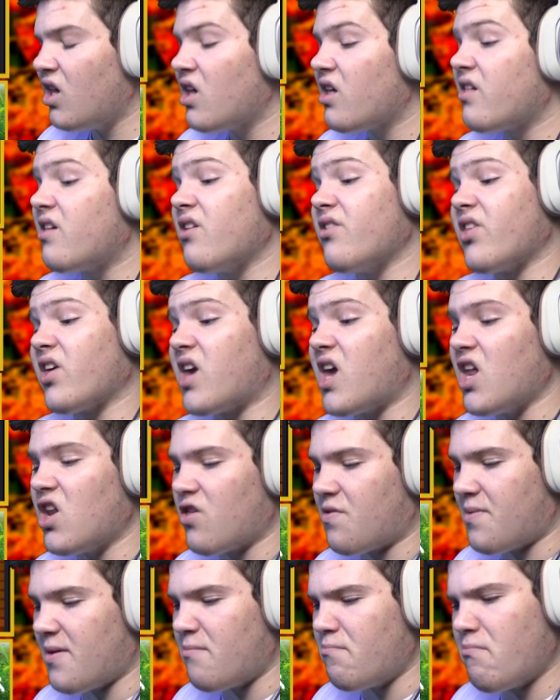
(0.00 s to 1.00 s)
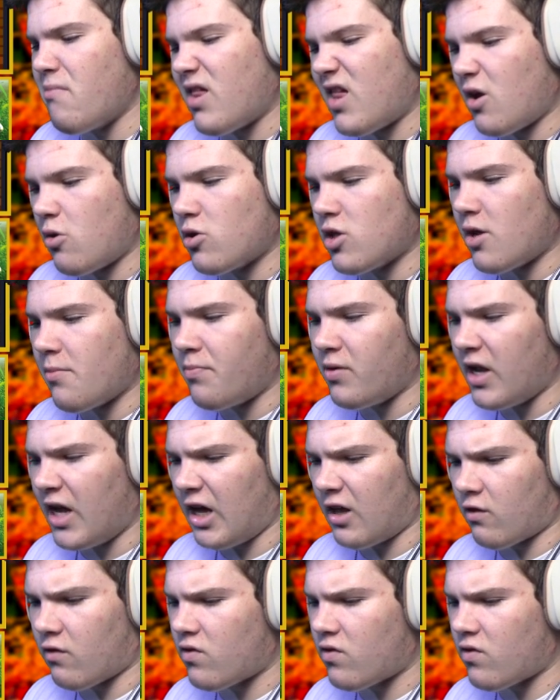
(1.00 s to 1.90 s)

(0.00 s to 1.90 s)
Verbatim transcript: See, the kid has been messing with our plans.